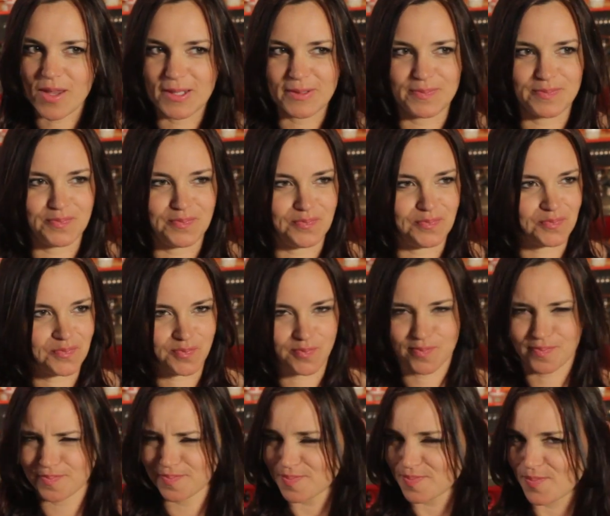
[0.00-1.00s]
Mm.
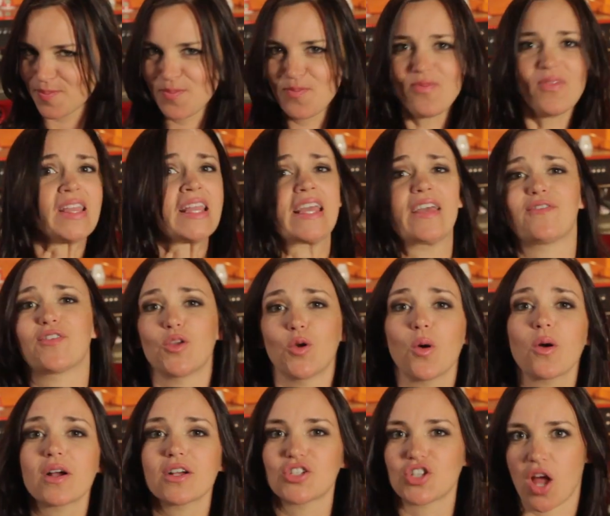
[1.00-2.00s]
If
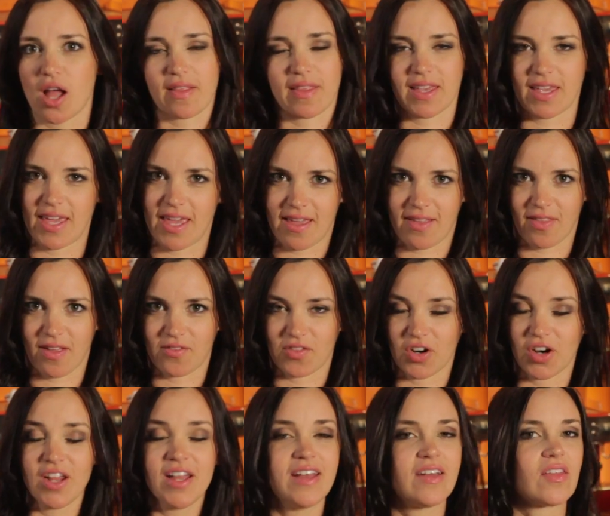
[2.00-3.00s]
you are a chocolate cake
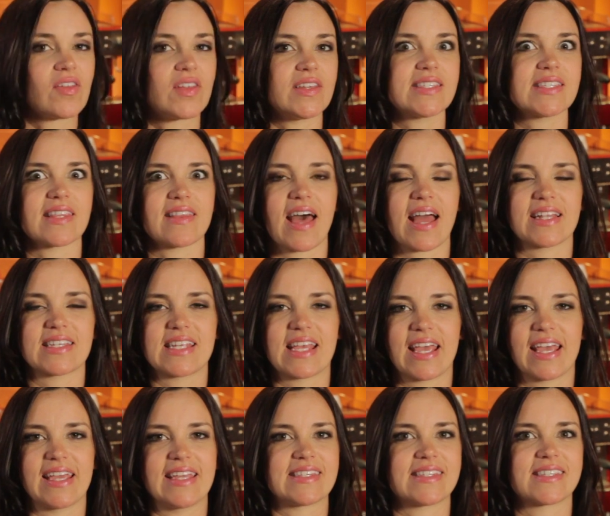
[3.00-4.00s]
lover, this
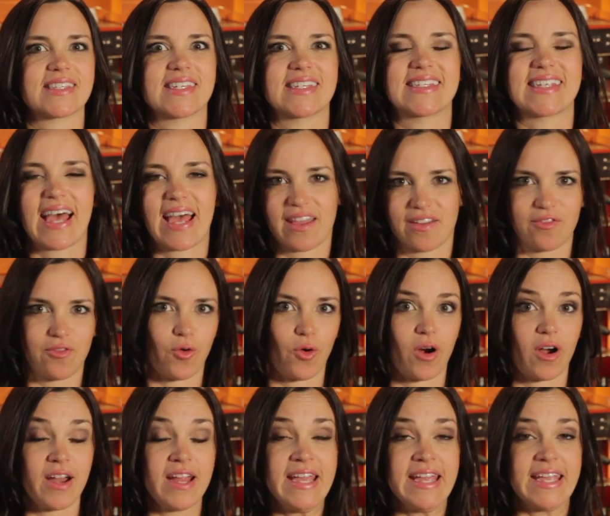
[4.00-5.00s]
latte is to die
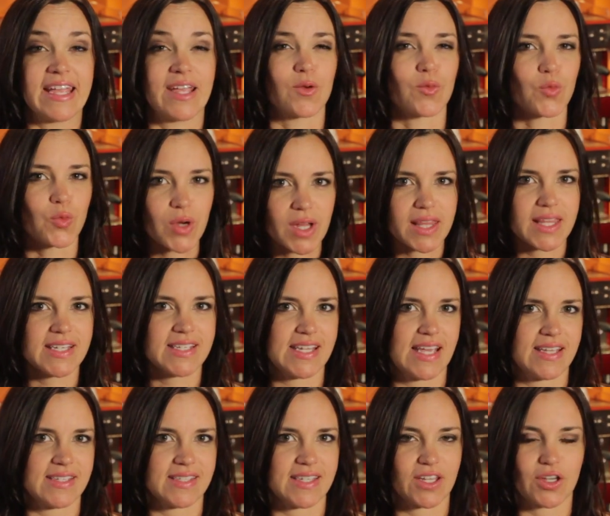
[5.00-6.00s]
for. It really
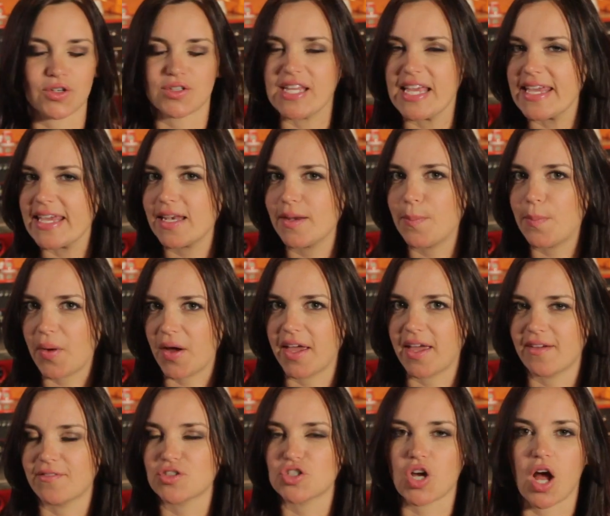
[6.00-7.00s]
tastes like you're taking a
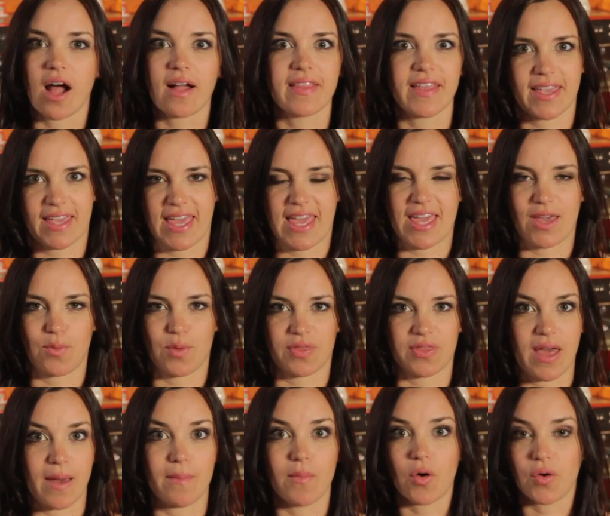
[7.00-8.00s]
bite of chocolate cake
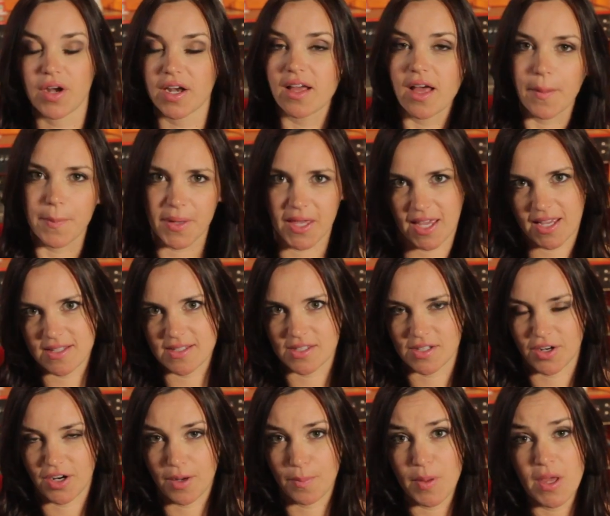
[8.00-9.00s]
with that Monin cupcake
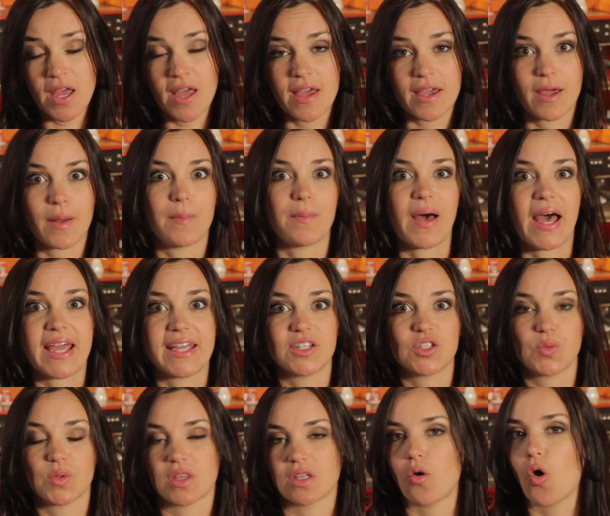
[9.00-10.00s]
syrup
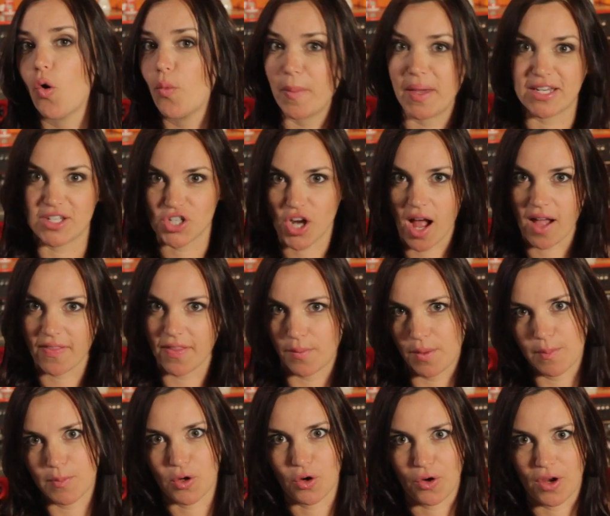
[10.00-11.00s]
combined with the homemade
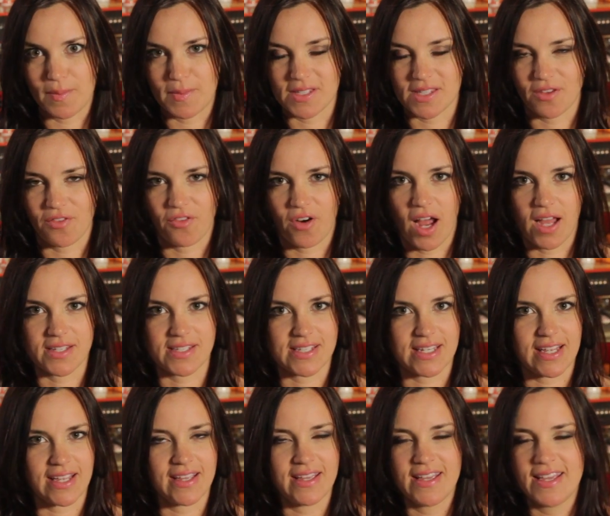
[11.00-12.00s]
chocolate whipped cream as the
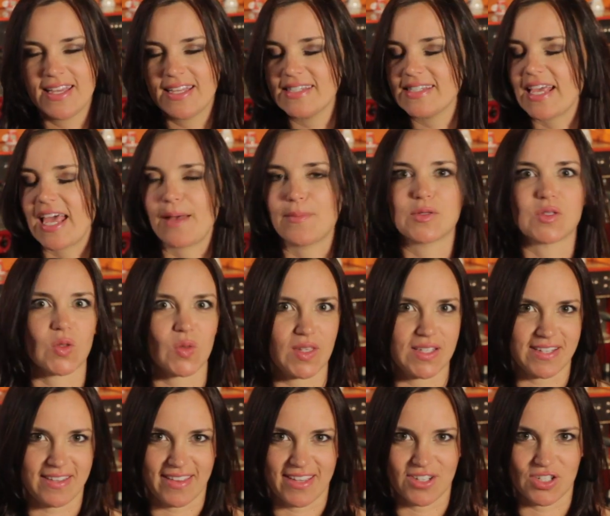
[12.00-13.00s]
frosting. It's
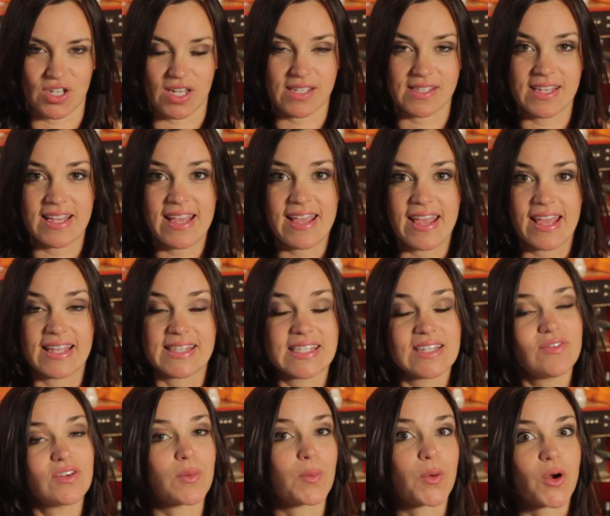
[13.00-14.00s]
absolutely delicious.
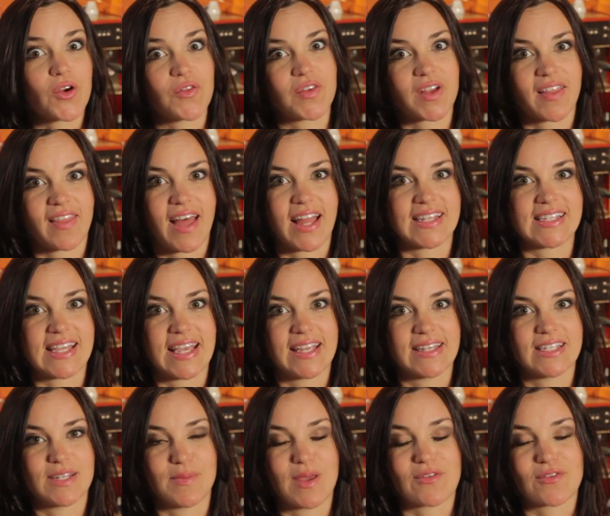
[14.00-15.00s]
It's even a perfect
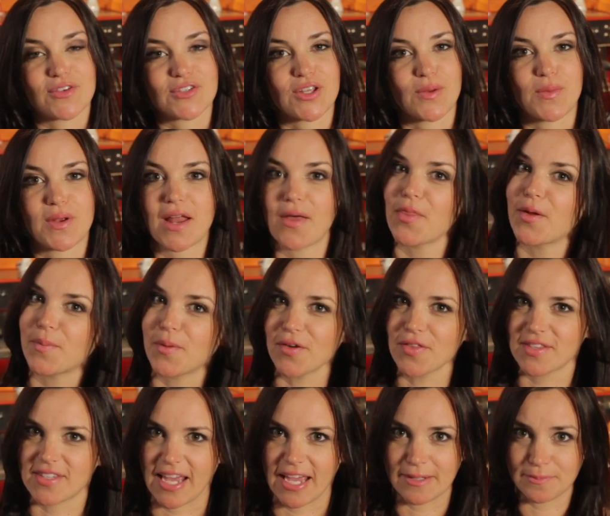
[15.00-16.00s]
latte to make for someone on their
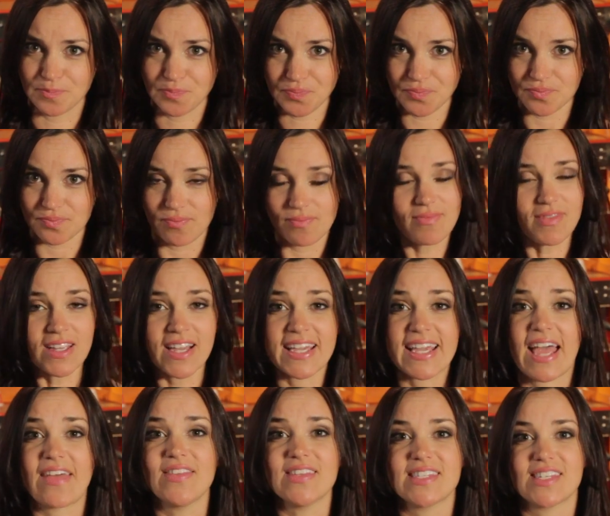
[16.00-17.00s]
birthday.
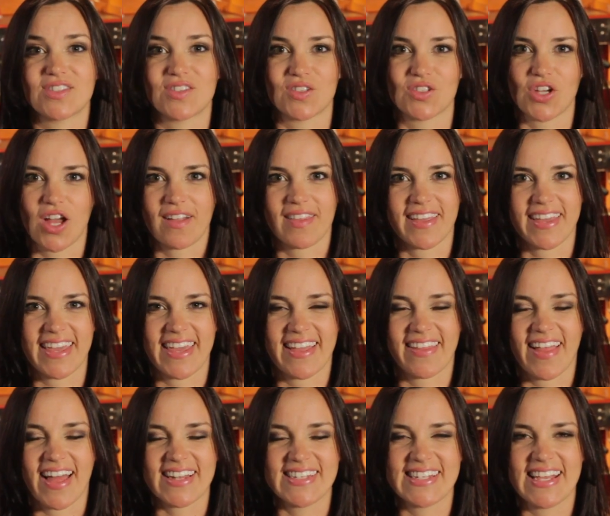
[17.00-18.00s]
Again, this is the Chocolate
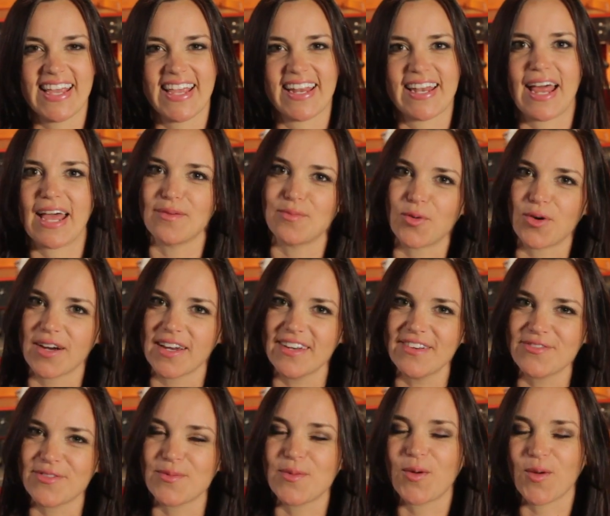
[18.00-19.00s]
Cake Latte, and I'm
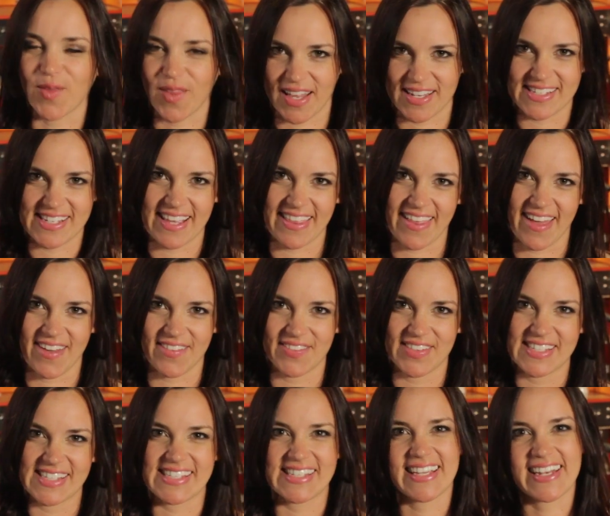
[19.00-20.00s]
Morgan from Whole Latte Love.
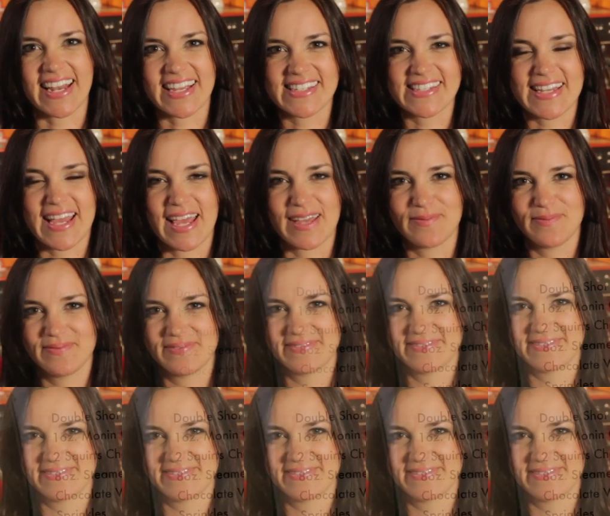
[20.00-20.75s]
See you next time.